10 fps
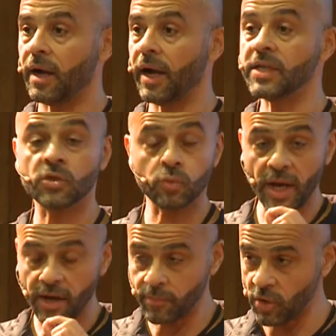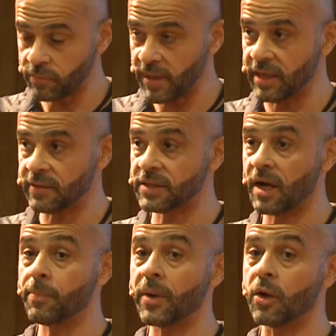I swear I'm not making this
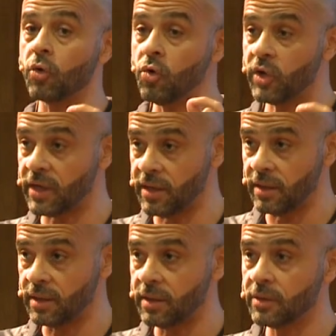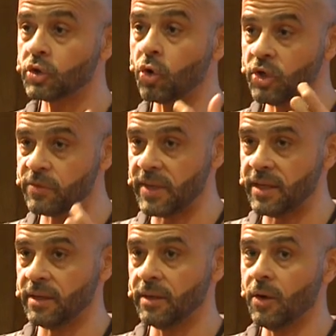up. Google told
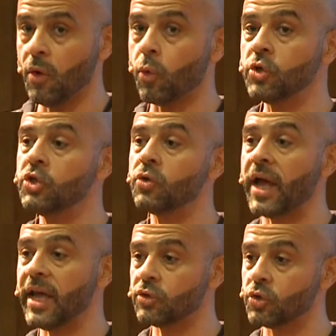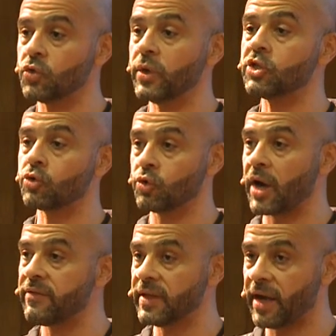me, would you like to switch to
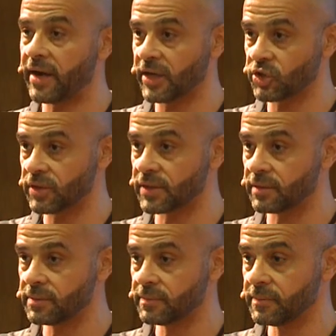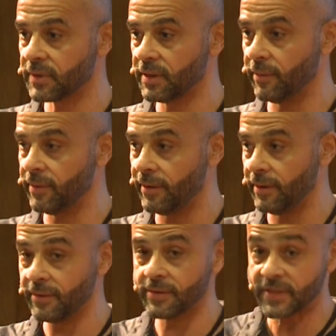driving directions?
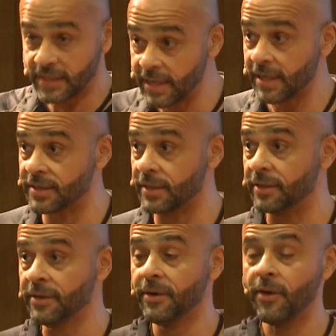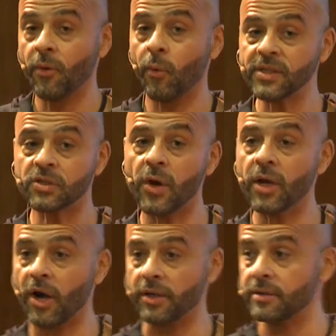Seriously, what's going
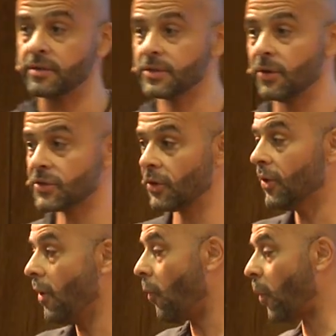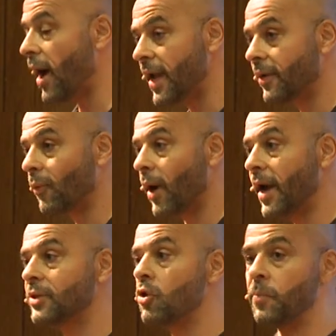on? So
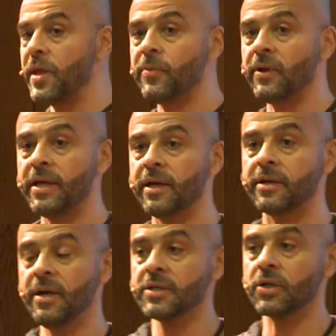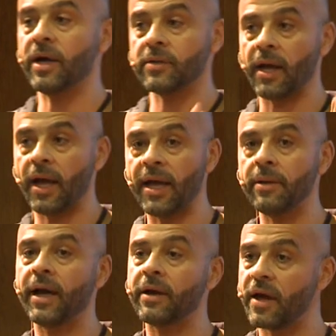why do people here? So
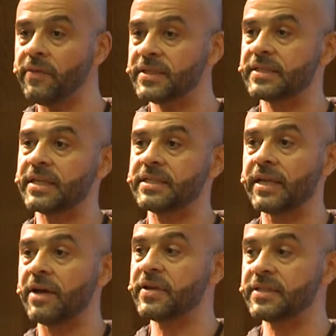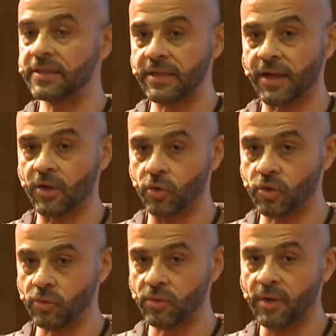I run this test in every city I go
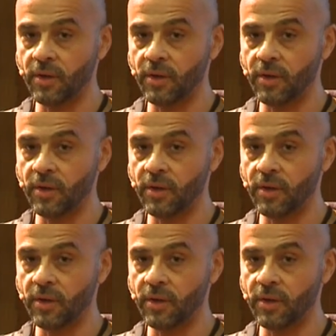to.